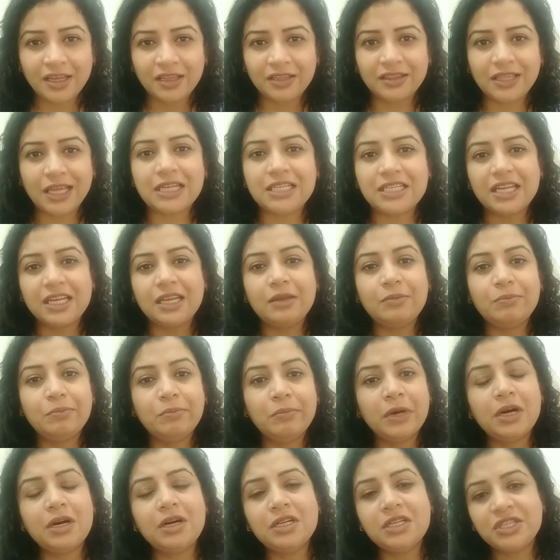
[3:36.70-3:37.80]
that
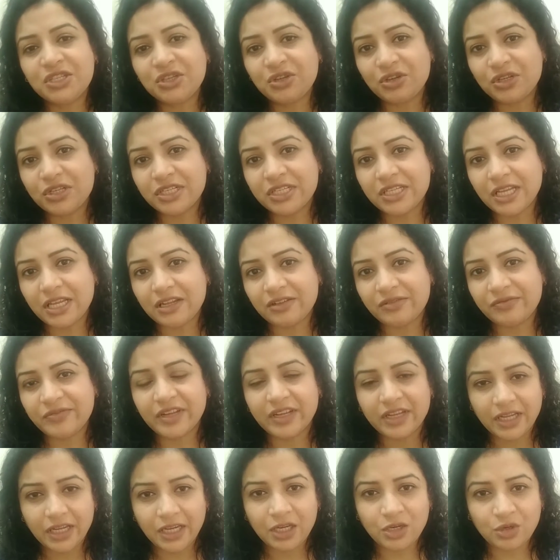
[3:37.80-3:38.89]
immerse
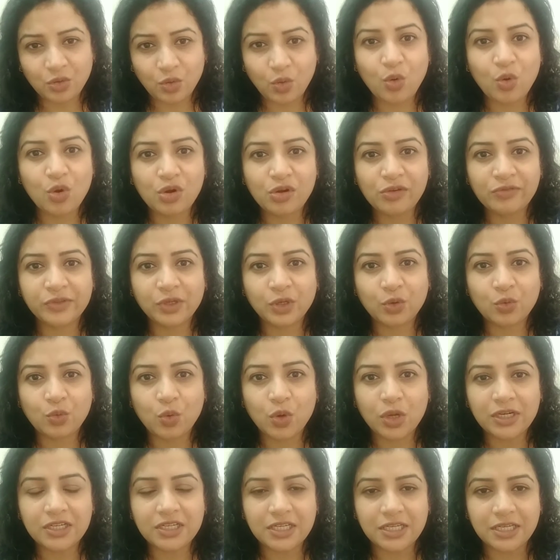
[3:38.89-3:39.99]
yourself in all of the
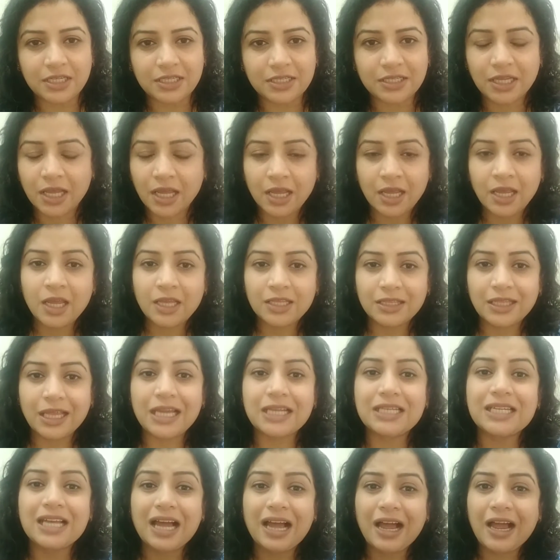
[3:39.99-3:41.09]
qualities
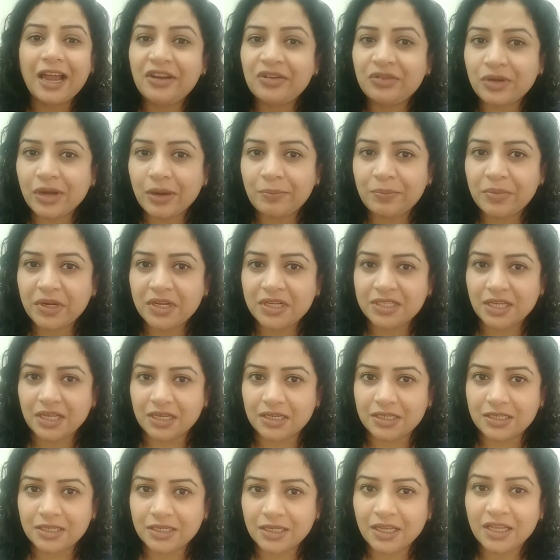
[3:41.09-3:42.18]
that I
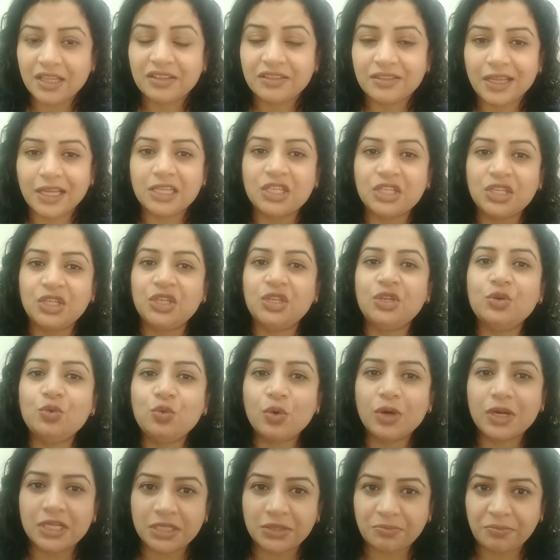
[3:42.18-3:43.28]
represent that you
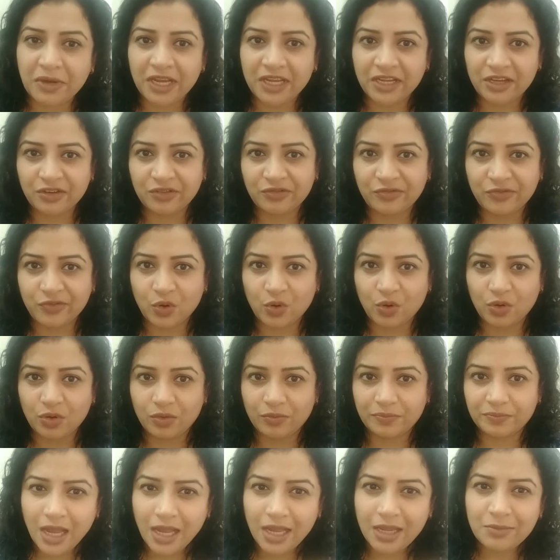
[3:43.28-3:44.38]
aspire for.
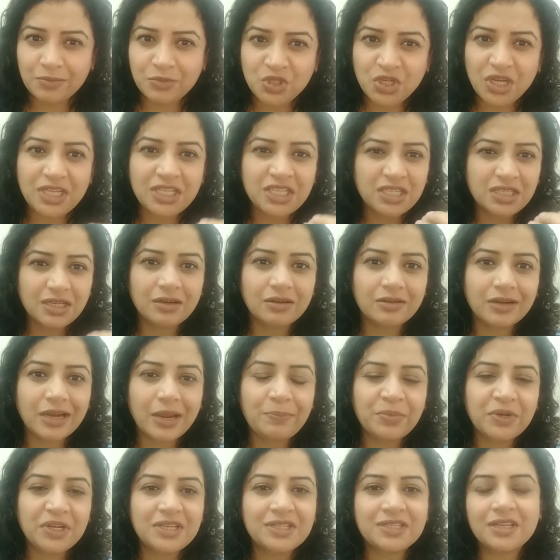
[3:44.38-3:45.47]
I am just a
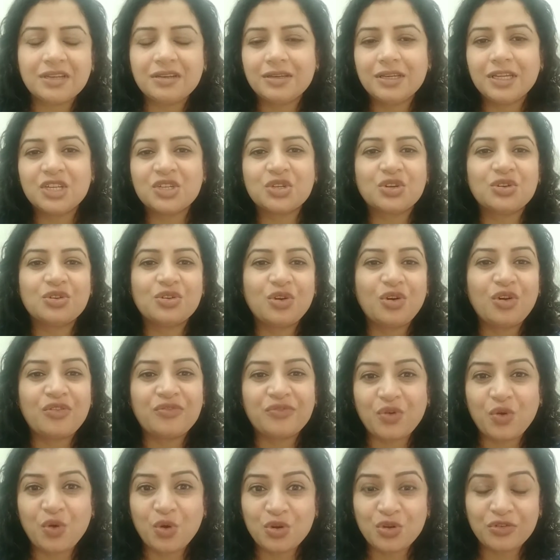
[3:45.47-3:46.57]
representation
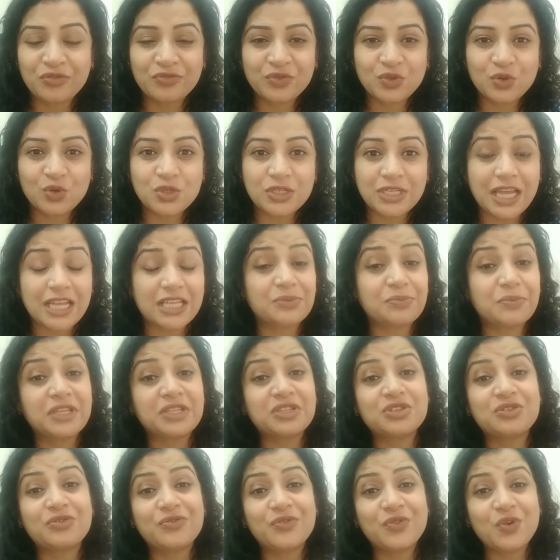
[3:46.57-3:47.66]
of all of those
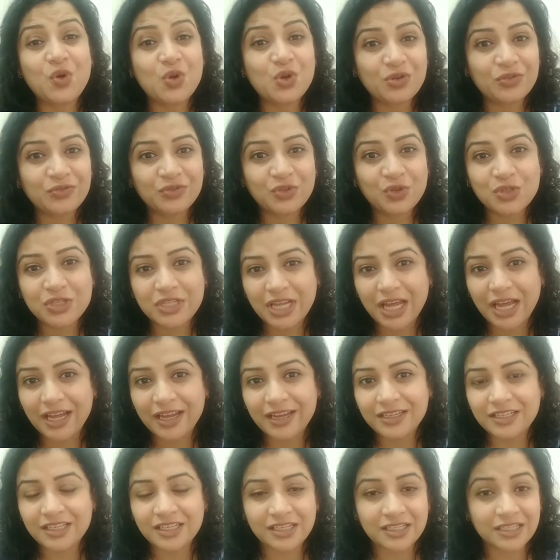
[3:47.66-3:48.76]
aspects, of all of those
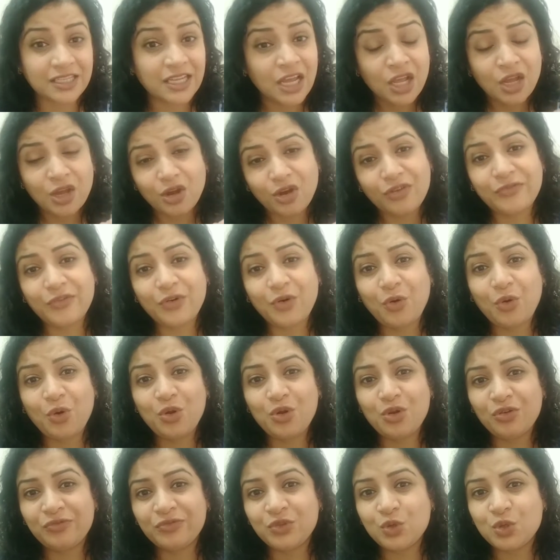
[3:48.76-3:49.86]
ideas, of
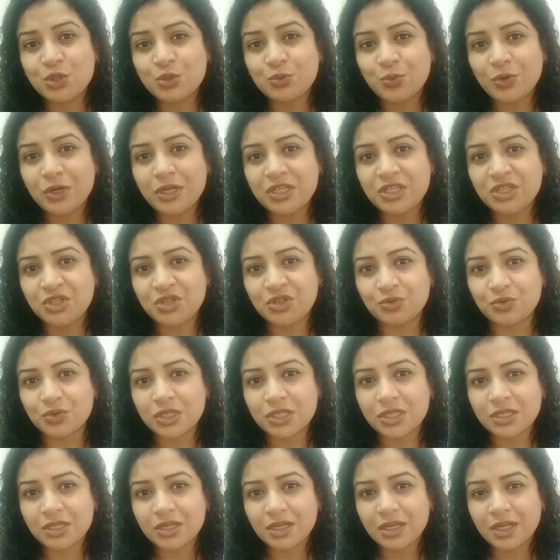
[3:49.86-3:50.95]
all of those
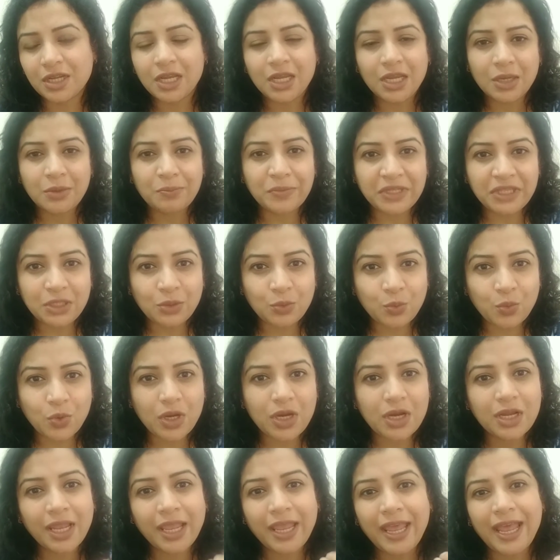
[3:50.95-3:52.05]
virtues but the
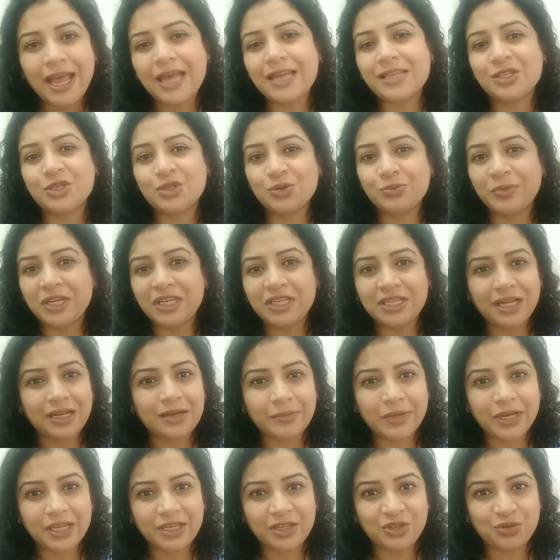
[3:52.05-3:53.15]
work has to be done
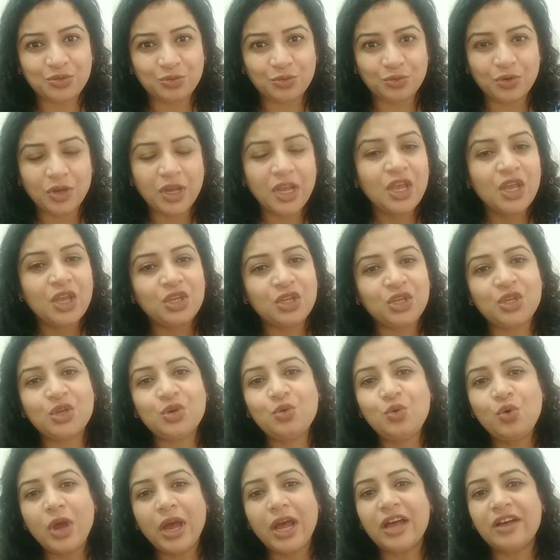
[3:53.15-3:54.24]
by you.
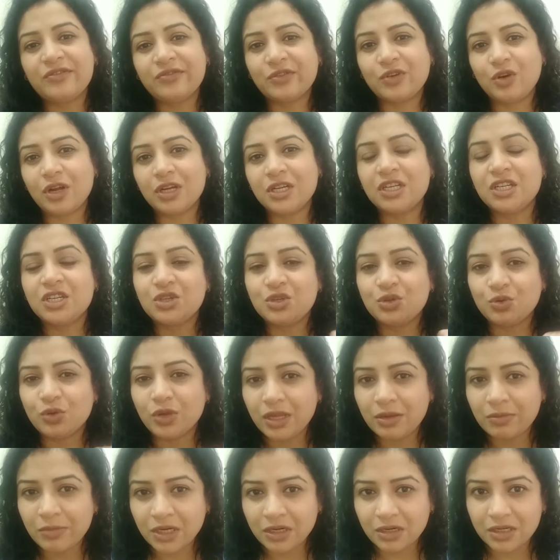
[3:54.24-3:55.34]
You have got to
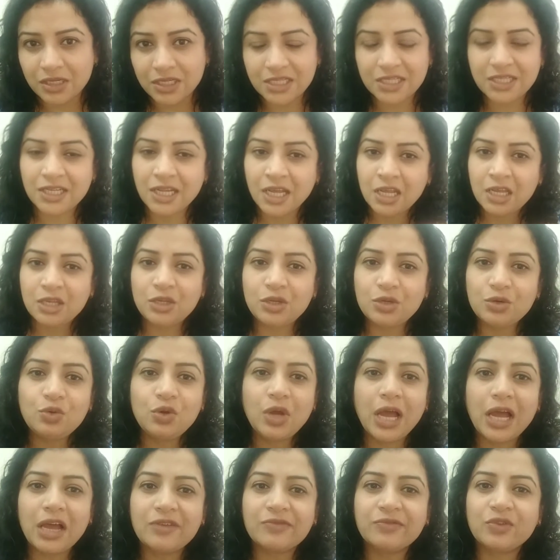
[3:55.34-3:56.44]
immerse, you
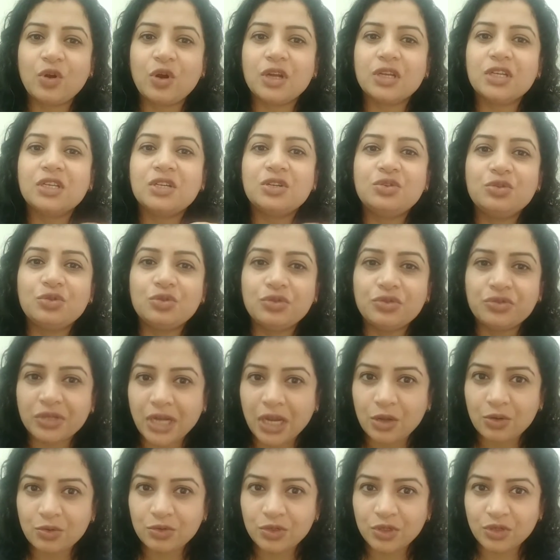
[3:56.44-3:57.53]
have got to
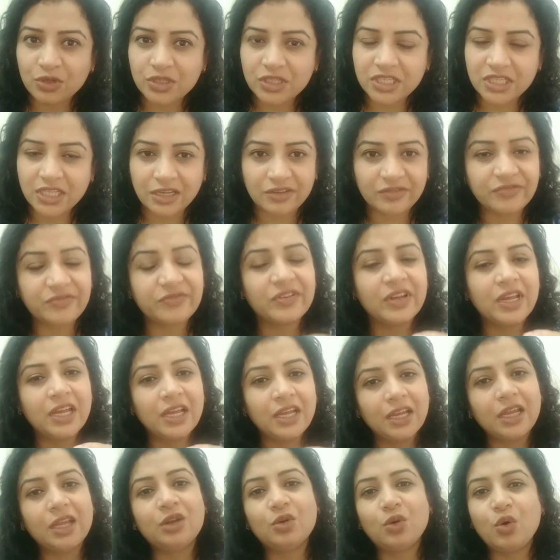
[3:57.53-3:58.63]
drown yourself
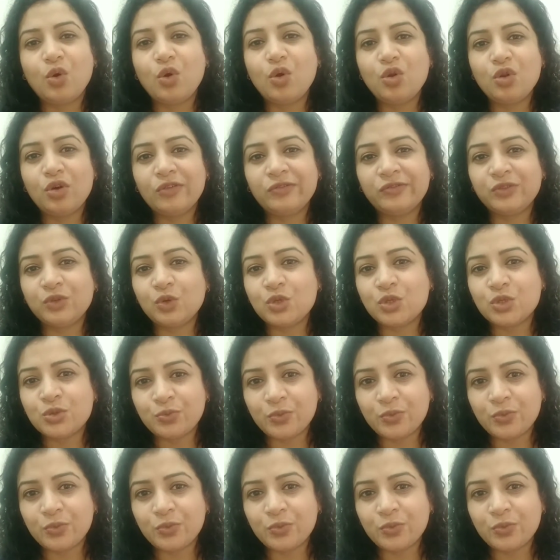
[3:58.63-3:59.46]
in all of those